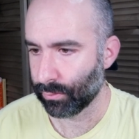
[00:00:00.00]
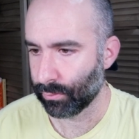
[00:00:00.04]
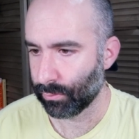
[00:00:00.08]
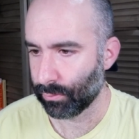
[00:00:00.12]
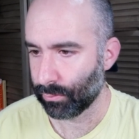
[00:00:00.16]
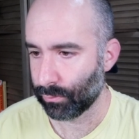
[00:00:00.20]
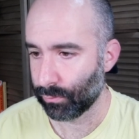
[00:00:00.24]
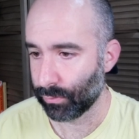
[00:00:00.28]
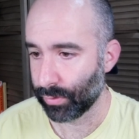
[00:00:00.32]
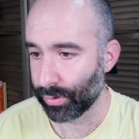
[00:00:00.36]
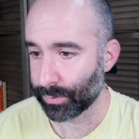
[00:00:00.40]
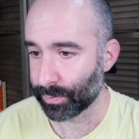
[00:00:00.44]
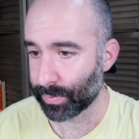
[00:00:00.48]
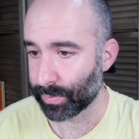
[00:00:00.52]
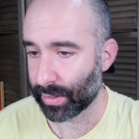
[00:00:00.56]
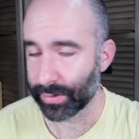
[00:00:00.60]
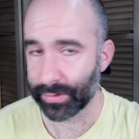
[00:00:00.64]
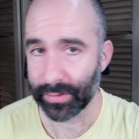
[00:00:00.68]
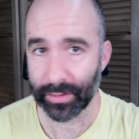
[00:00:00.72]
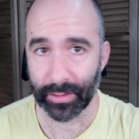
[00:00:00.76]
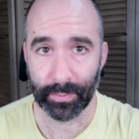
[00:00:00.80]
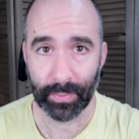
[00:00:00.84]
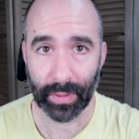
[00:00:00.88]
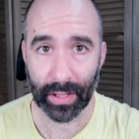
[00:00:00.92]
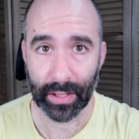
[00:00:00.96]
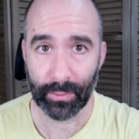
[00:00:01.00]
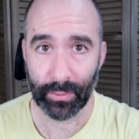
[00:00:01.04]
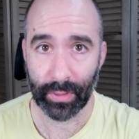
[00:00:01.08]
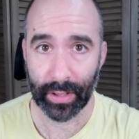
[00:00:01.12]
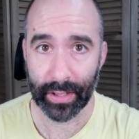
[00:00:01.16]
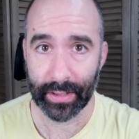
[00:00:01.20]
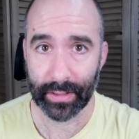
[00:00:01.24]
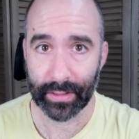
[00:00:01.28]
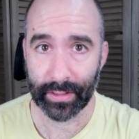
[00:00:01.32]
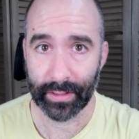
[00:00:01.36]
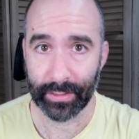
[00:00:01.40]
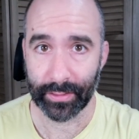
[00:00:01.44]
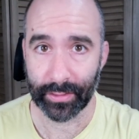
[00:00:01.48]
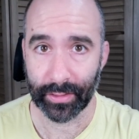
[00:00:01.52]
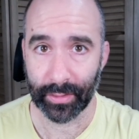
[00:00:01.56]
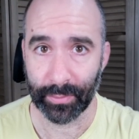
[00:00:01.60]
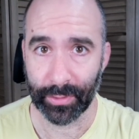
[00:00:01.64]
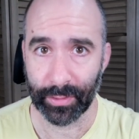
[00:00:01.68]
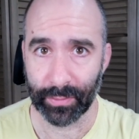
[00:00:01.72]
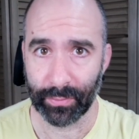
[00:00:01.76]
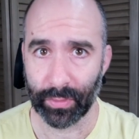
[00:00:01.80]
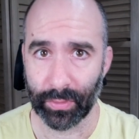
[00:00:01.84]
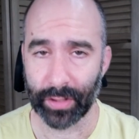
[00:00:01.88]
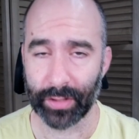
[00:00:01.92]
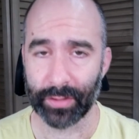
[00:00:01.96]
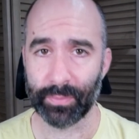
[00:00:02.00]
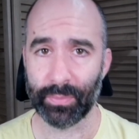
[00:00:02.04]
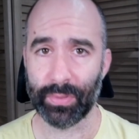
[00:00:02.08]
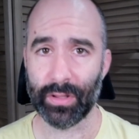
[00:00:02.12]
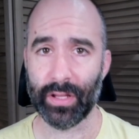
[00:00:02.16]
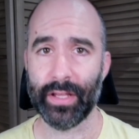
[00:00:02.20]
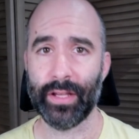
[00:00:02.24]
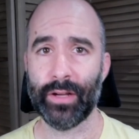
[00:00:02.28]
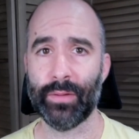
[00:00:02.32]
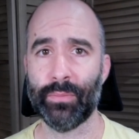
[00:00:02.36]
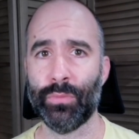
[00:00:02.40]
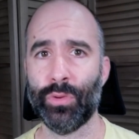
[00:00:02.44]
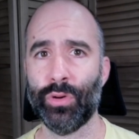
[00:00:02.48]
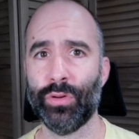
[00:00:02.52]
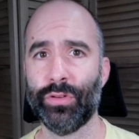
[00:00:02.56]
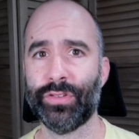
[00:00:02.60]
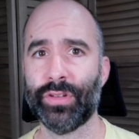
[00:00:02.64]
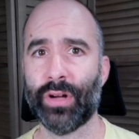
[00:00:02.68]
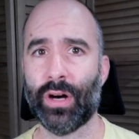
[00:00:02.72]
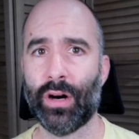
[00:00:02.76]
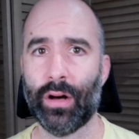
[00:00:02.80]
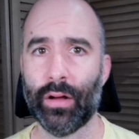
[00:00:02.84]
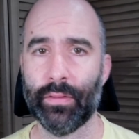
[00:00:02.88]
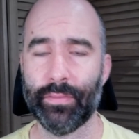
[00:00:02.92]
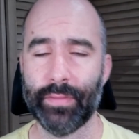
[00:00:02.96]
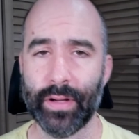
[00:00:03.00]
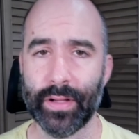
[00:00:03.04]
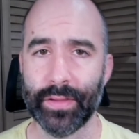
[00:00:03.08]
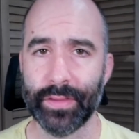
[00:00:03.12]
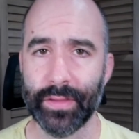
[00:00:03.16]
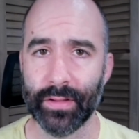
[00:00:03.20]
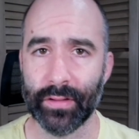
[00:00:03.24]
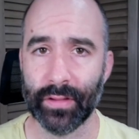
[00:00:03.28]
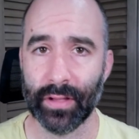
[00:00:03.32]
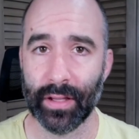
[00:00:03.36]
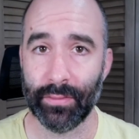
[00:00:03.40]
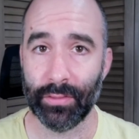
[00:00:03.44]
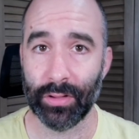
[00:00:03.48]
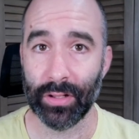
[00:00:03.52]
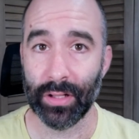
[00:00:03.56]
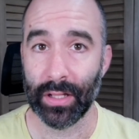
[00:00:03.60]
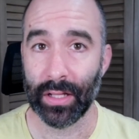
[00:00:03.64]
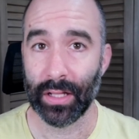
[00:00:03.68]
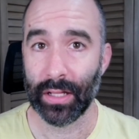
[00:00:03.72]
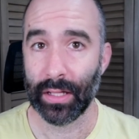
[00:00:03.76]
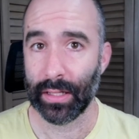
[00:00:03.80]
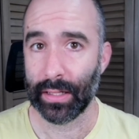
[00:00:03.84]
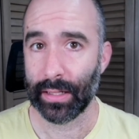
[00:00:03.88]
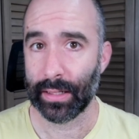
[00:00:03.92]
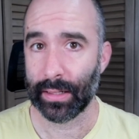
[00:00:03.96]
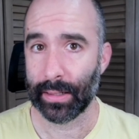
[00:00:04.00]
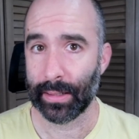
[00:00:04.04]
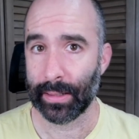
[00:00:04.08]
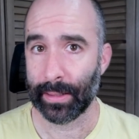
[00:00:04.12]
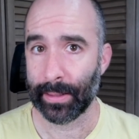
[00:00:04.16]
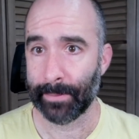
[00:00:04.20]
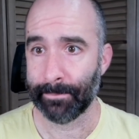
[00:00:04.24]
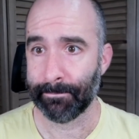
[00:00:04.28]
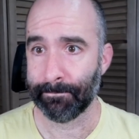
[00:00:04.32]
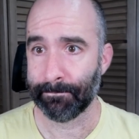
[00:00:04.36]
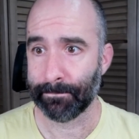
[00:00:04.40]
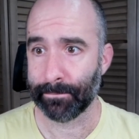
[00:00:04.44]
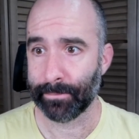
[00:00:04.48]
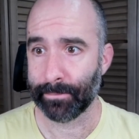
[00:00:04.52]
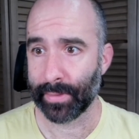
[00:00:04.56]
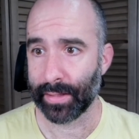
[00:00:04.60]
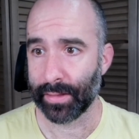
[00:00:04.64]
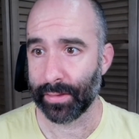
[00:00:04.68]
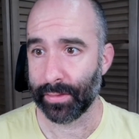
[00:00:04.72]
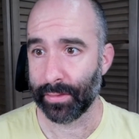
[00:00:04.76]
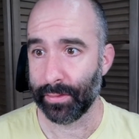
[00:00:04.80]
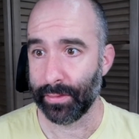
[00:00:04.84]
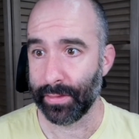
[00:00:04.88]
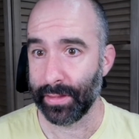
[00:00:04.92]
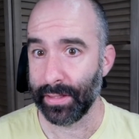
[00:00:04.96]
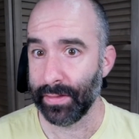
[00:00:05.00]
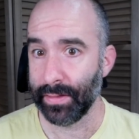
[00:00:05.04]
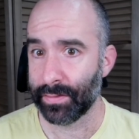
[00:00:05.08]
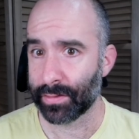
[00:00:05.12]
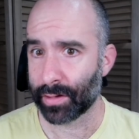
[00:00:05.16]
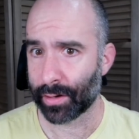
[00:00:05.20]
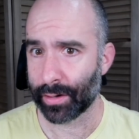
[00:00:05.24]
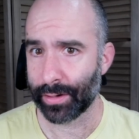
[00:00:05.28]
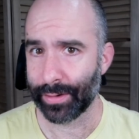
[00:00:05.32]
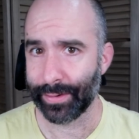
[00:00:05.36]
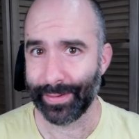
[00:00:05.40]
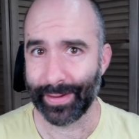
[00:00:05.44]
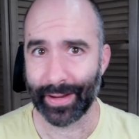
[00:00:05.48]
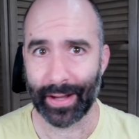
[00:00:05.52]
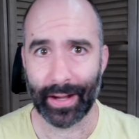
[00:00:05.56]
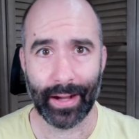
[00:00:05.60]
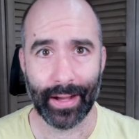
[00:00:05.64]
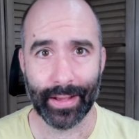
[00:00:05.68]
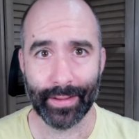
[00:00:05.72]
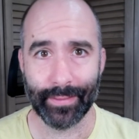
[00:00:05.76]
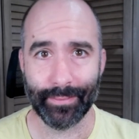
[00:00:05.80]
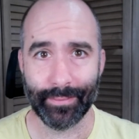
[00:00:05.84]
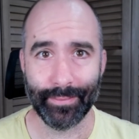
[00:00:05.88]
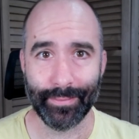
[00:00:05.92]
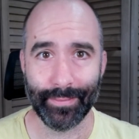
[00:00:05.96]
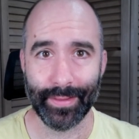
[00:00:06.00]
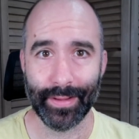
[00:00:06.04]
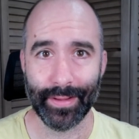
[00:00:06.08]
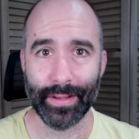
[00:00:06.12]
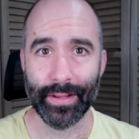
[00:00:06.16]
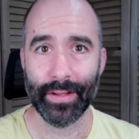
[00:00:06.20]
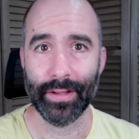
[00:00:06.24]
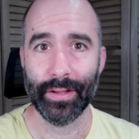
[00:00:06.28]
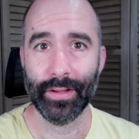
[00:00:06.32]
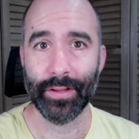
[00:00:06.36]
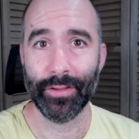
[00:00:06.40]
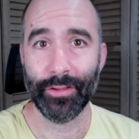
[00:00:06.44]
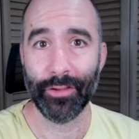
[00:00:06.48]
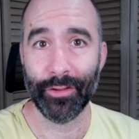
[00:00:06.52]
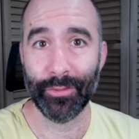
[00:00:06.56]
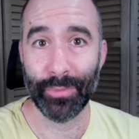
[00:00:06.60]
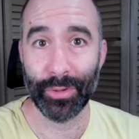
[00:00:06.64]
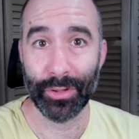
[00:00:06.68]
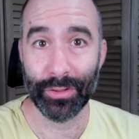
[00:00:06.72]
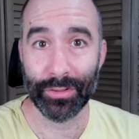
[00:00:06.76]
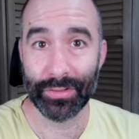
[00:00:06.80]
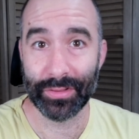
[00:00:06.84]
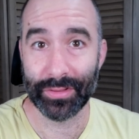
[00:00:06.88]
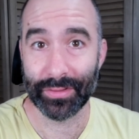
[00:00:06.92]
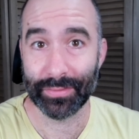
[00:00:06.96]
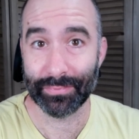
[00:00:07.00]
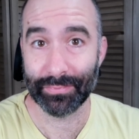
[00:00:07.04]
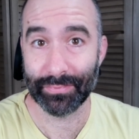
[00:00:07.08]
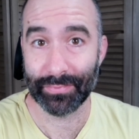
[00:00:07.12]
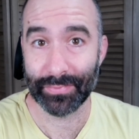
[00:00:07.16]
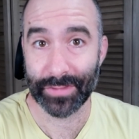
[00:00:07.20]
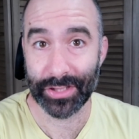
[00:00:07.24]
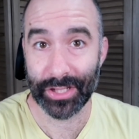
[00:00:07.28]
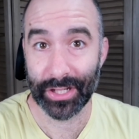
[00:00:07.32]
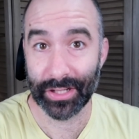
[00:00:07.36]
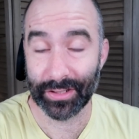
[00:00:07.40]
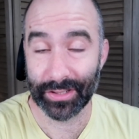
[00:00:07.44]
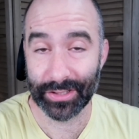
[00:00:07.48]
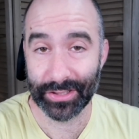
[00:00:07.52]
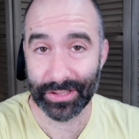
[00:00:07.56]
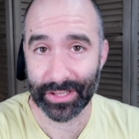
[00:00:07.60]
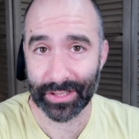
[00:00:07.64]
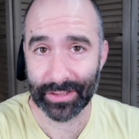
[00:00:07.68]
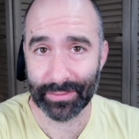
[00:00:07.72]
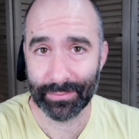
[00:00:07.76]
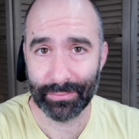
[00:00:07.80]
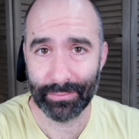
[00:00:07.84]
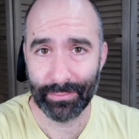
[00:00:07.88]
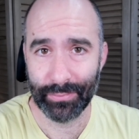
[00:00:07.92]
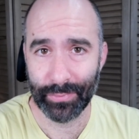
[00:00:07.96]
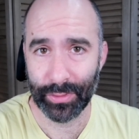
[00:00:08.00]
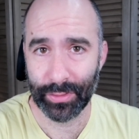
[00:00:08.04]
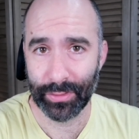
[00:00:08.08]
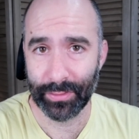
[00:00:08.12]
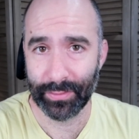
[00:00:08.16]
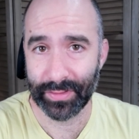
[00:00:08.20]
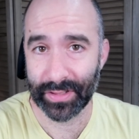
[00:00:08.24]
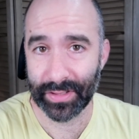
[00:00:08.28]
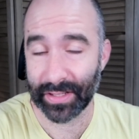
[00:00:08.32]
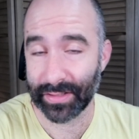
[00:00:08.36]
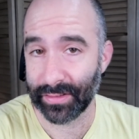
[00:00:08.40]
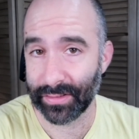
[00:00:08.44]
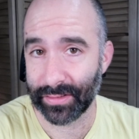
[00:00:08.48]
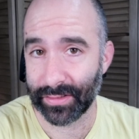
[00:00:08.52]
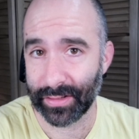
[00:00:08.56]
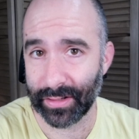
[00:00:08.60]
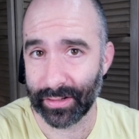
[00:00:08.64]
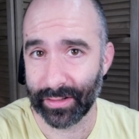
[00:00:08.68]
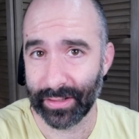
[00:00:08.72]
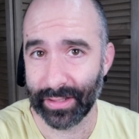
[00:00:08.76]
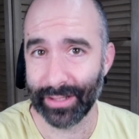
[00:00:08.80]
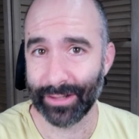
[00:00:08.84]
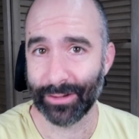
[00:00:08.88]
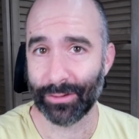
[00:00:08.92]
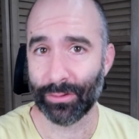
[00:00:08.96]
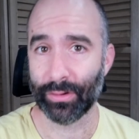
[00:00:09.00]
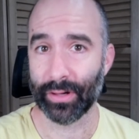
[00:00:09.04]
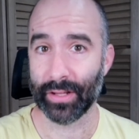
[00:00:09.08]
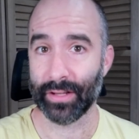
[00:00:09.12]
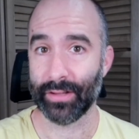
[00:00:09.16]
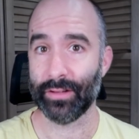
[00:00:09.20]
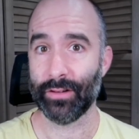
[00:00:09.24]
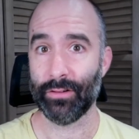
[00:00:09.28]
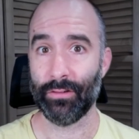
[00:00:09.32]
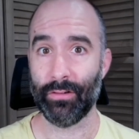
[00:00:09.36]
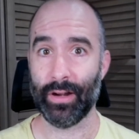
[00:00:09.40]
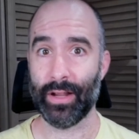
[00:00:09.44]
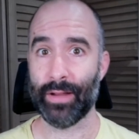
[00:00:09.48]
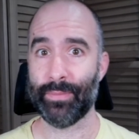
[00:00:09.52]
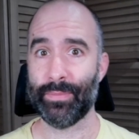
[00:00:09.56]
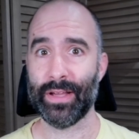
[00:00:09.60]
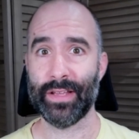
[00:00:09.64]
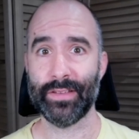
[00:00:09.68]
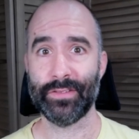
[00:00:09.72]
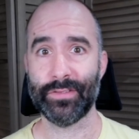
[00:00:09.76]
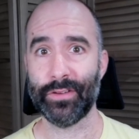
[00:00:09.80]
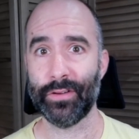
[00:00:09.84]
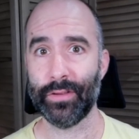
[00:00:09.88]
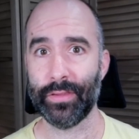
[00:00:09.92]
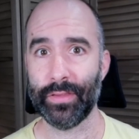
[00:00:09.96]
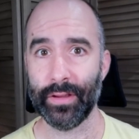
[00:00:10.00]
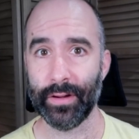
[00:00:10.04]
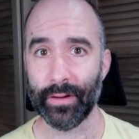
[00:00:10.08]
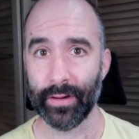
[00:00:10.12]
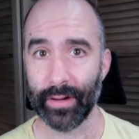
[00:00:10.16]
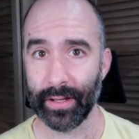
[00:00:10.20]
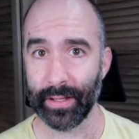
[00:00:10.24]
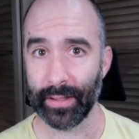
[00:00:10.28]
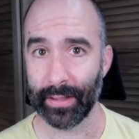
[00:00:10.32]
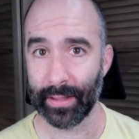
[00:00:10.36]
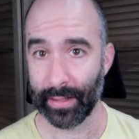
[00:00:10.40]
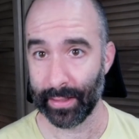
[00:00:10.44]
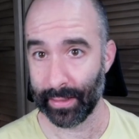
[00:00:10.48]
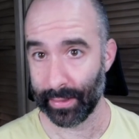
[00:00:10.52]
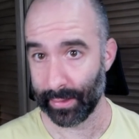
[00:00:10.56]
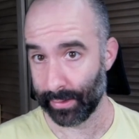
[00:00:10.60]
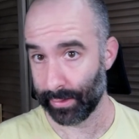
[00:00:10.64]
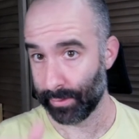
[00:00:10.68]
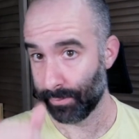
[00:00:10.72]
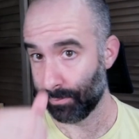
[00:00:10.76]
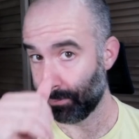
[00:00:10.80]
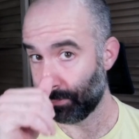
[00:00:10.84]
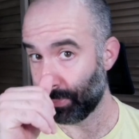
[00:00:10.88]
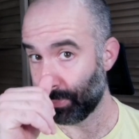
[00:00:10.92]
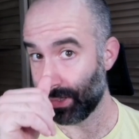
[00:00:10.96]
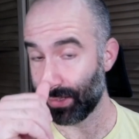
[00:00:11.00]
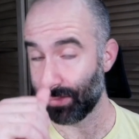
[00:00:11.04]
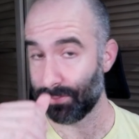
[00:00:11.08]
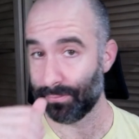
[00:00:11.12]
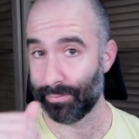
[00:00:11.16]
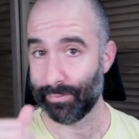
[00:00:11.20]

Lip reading: responses by white in terms of what is played most often at this level. These are not the most challenging moves necessarily, according to Grandmaster theory, but